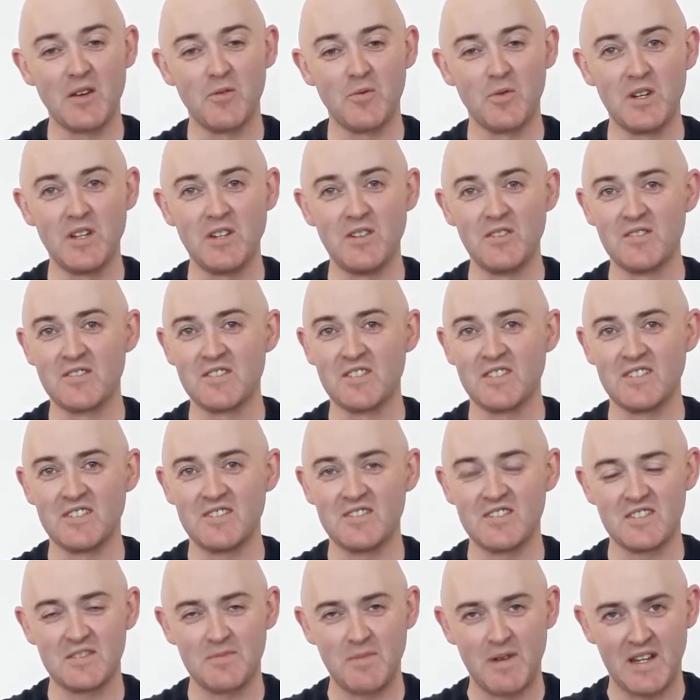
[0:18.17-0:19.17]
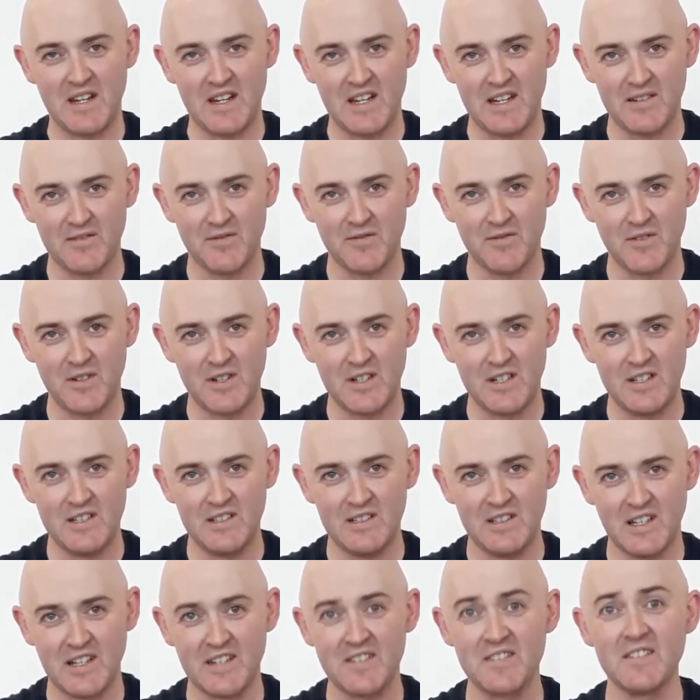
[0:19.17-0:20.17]
We use it in just about
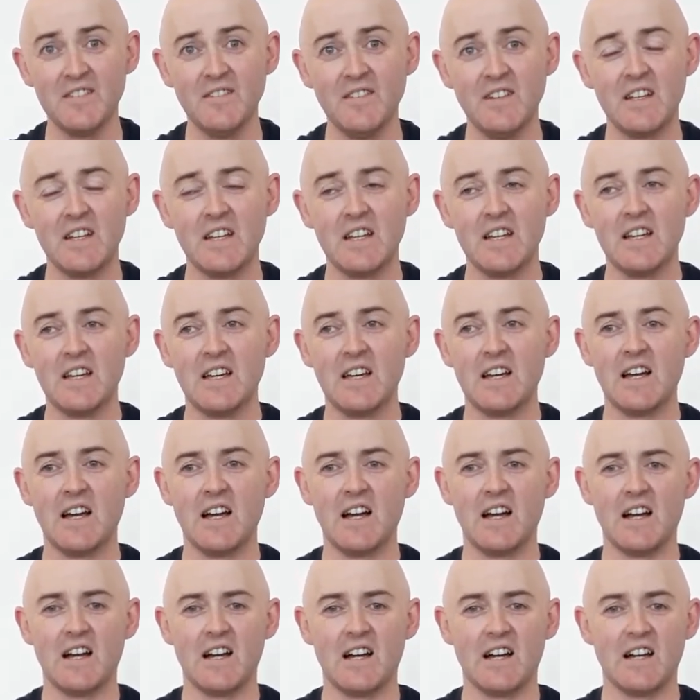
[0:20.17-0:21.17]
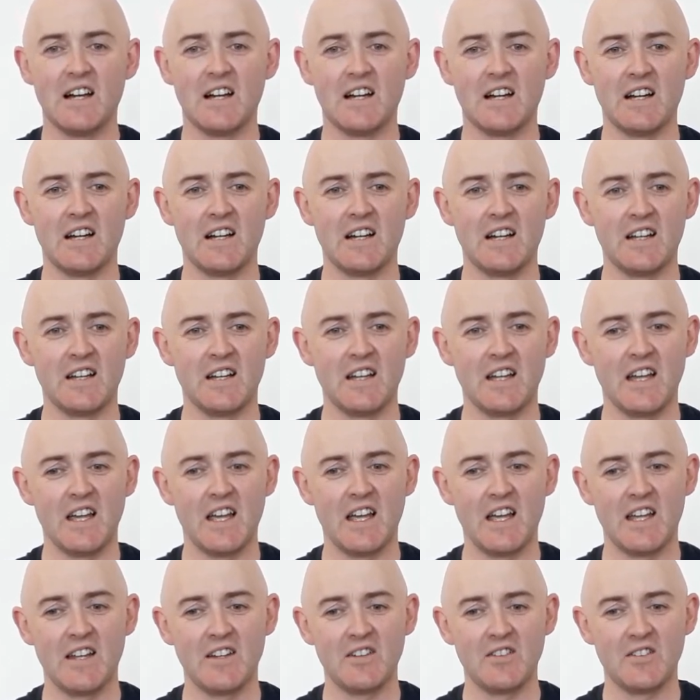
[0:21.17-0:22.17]
every lesson.
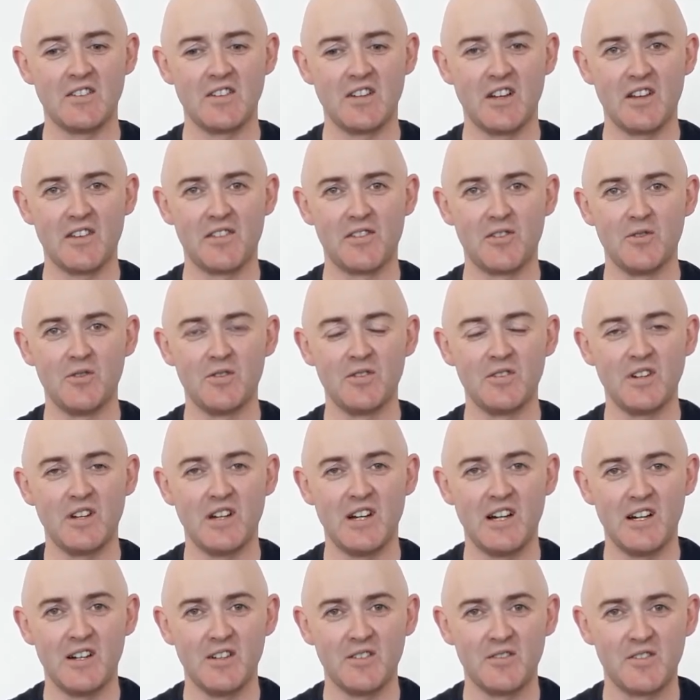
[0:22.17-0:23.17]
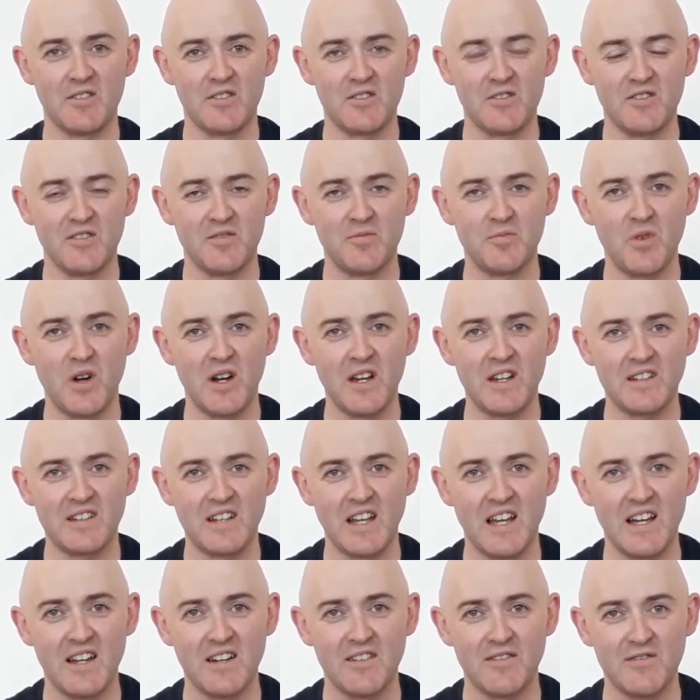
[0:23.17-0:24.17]
And I thought I'd sort of break
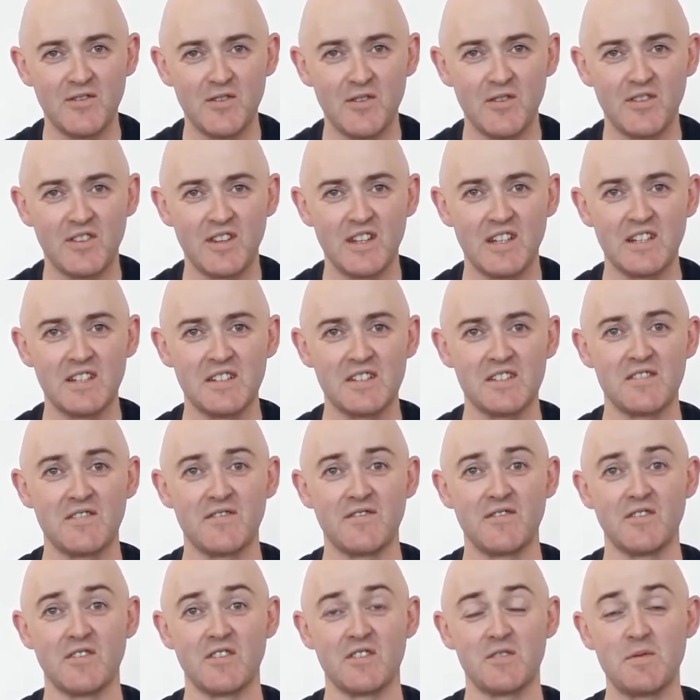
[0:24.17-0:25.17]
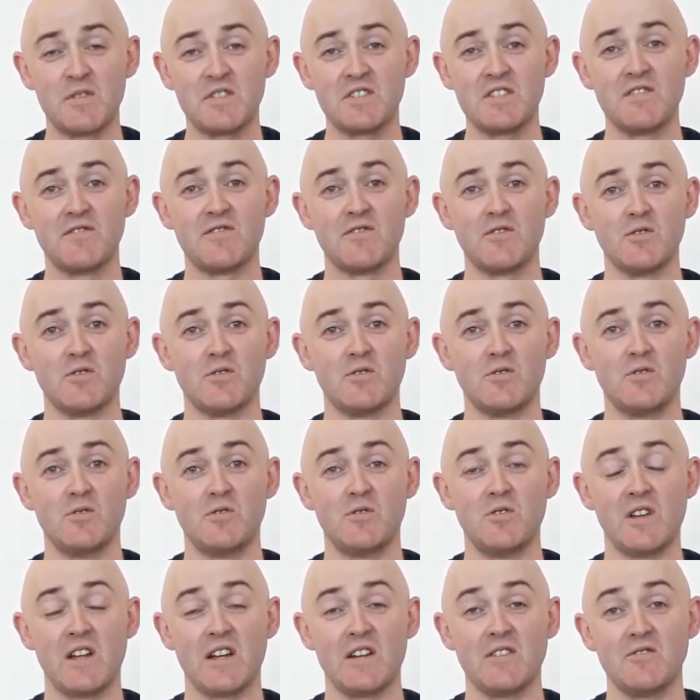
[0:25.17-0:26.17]
down a few things, especially for
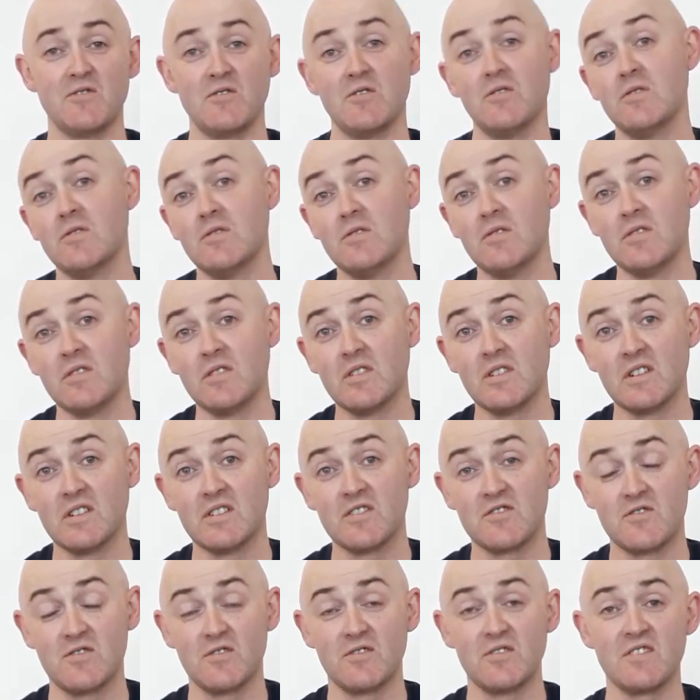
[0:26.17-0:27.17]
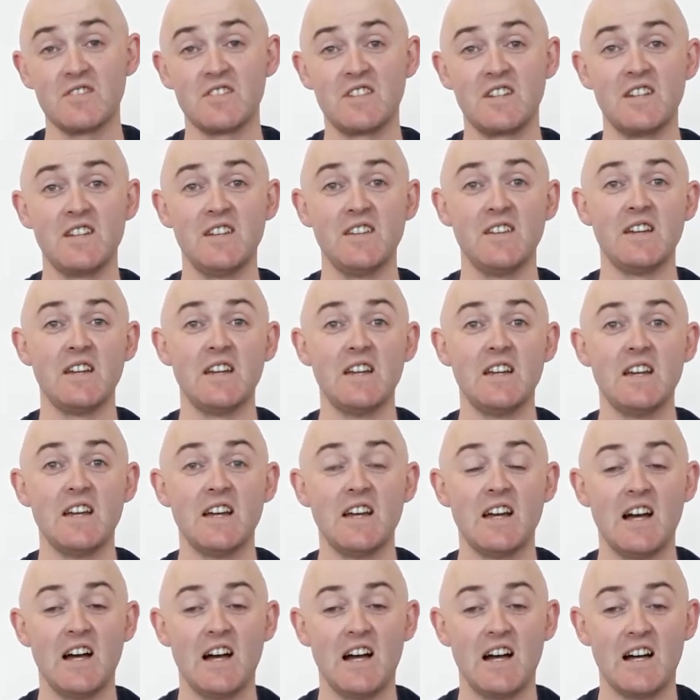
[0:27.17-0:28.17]
all our new students here,
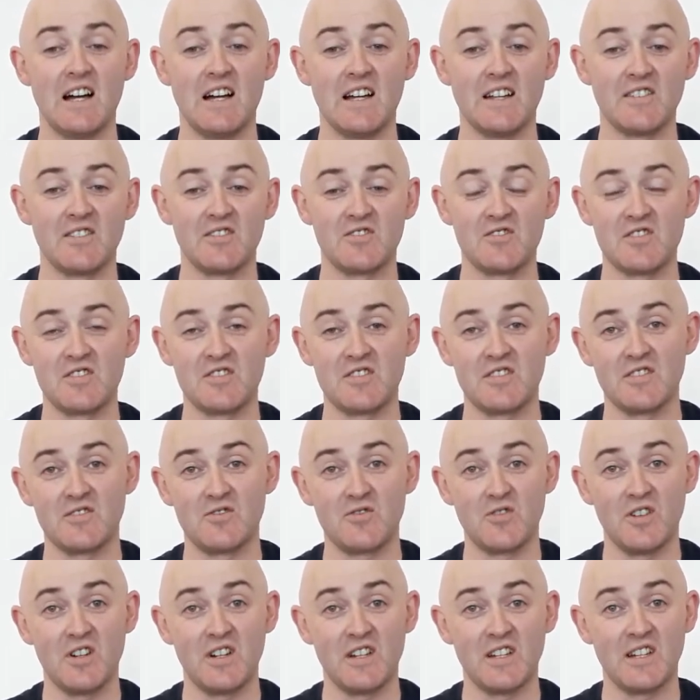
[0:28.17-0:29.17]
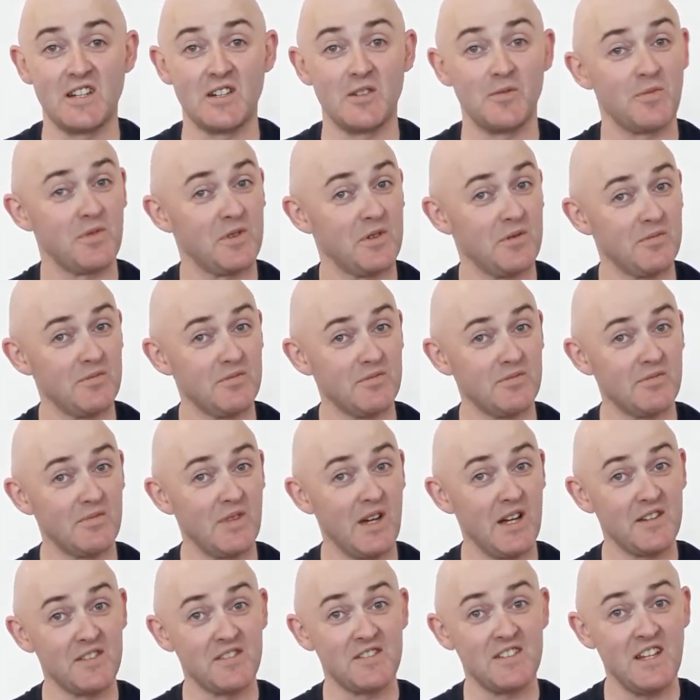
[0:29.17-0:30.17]
just to try and help them
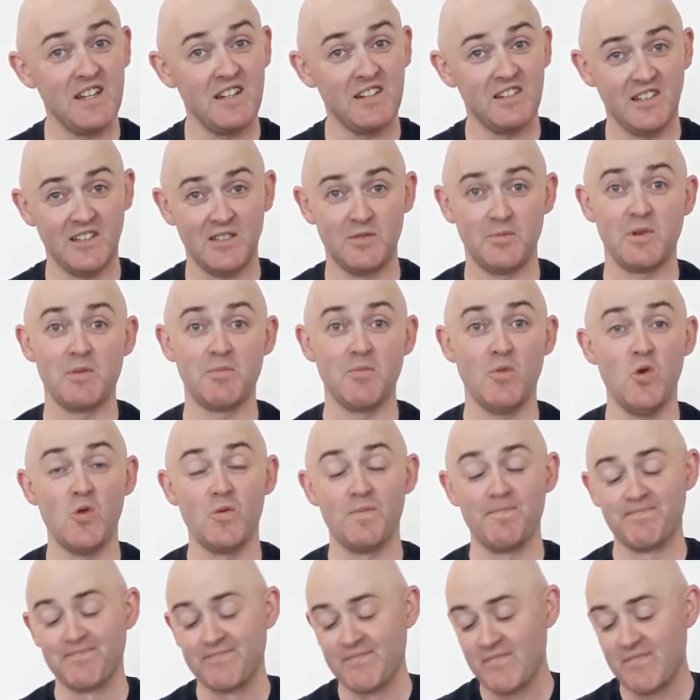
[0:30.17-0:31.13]
understand it a little bit more.